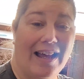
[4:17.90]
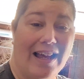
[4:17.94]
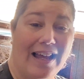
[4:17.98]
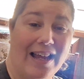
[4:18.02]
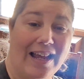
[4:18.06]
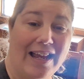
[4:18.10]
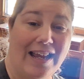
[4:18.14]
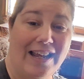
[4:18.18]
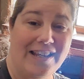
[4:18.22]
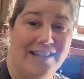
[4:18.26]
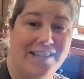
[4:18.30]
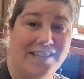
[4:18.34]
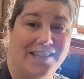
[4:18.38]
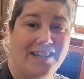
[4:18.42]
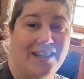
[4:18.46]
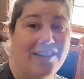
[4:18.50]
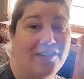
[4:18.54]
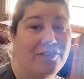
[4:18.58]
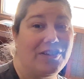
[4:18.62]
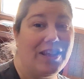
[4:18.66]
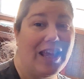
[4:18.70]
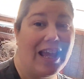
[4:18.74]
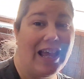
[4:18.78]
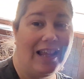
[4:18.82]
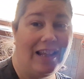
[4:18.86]
I
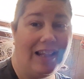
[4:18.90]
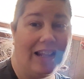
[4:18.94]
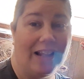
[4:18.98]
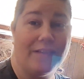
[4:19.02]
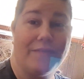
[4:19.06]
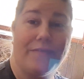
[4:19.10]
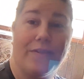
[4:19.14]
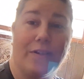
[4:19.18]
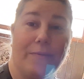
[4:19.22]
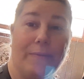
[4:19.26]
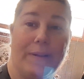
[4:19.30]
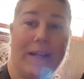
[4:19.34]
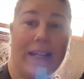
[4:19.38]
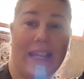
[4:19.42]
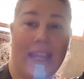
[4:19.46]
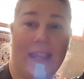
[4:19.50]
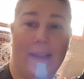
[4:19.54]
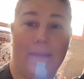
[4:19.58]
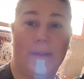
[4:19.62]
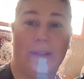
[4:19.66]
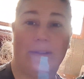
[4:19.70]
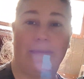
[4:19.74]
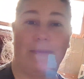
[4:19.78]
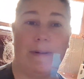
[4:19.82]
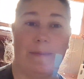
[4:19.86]
scared the hell out of her when I
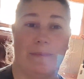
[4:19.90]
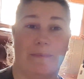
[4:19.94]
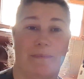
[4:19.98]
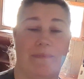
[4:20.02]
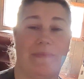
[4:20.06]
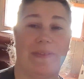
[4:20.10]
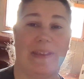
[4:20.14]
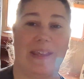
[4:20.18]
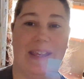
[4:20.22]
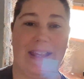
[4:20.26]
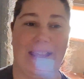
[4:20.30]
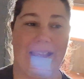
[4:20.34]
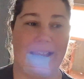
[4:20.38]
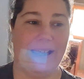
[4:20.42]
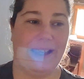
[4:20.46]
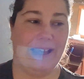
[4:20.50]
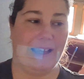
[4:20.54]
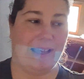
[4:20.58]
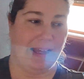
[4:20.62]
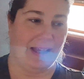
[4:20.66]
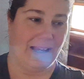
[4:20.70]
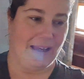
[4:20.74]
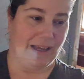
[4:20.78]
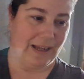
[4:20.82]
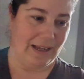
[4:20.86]
came in the
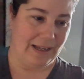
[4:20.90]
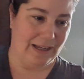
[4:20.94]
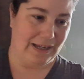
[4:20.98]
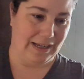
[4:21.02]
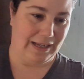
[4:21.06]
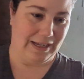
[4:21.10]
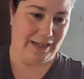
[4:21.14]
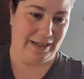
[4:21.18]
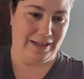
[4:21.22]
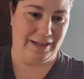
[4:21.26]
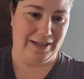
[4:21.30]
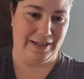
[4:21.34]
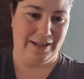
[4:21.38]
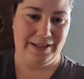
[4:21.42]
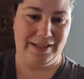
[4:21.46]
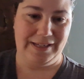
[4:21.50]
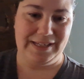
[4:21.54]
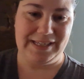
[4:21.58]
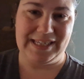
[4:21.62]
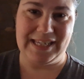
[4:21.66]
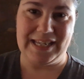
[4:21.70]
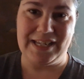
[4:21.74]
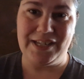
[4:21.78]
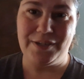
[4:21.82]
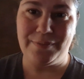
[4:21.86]
room.
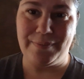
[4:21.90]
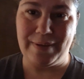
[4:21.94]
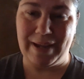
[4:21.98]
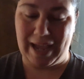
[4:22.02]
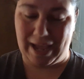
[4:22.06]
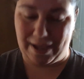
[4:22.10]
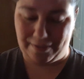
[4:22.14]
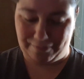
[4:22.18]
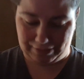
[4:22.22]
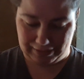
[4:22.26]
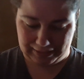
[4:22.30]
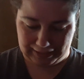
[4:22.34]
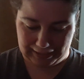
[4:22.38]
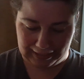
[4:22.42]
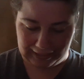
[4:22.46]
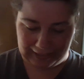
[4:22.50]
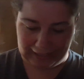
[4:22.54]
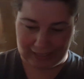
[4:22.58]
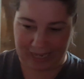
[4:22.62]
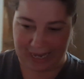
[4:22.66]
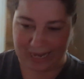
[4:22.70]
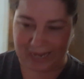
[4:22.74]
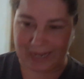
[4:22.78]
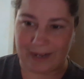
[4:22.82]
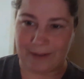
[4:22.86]
Since we have a
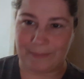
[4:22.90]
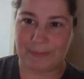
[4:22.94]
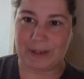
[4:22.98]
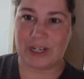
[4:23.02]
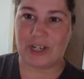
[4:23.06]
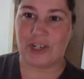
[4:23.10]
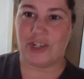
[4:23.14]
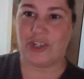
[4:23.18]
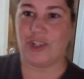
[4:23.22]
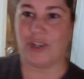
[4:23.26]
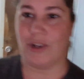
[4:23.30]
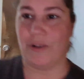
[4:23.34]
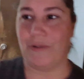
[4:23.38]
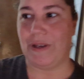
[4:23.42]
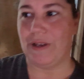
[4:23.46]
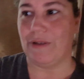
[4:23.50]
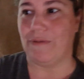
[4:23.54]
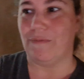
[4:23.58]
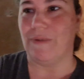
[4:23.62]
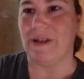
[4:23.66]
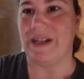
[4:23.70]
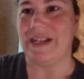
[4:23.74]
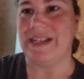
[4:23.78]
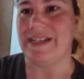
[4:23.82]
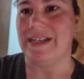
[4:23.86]
little light, I'm going to show
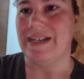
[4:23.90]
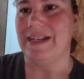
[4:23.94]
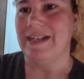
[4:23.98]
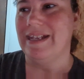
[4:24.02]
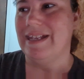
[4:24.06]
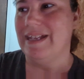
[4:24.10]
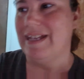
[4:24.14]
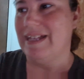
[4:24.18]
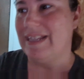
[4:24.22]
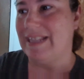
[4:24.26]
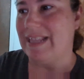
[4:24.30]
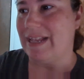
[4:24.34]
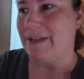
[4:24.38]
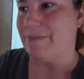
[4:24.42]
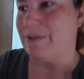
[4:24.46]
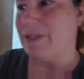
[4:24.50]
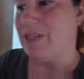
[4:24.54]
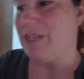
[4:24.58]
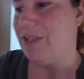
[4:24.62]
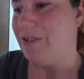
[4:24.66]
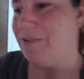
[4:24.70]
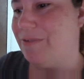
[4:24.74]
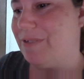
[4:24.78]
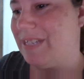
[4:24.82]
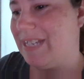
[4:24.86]
you what they were
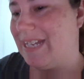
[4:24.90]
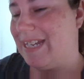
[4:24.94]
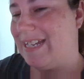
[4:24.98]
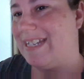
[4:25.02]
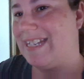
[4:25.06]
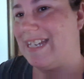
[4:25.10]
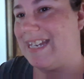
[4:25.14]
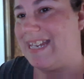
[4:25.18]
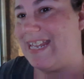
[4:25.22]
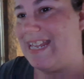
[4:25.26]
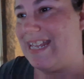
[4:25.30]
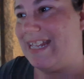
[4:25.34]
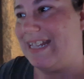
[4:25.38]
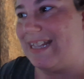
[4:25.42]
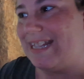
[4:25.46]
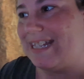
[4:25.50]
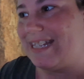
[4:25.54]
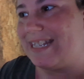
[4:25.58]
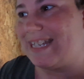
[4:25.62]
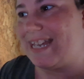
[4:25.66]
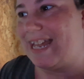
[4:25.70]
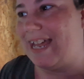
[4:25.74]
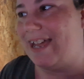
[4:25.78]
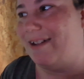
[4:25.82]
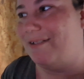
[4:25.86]
using to heat
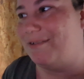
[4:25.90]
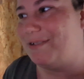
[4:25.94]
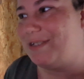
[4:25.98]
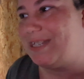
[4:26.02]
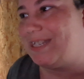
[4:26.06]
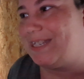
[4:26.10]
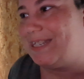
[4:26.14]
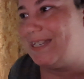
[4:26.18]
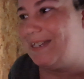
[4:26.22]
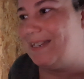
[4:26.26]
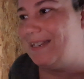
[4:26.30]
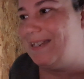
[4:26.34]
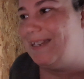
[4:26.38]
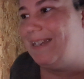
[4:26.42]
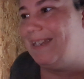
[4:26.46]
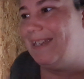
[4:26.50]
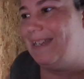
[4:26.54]
this house.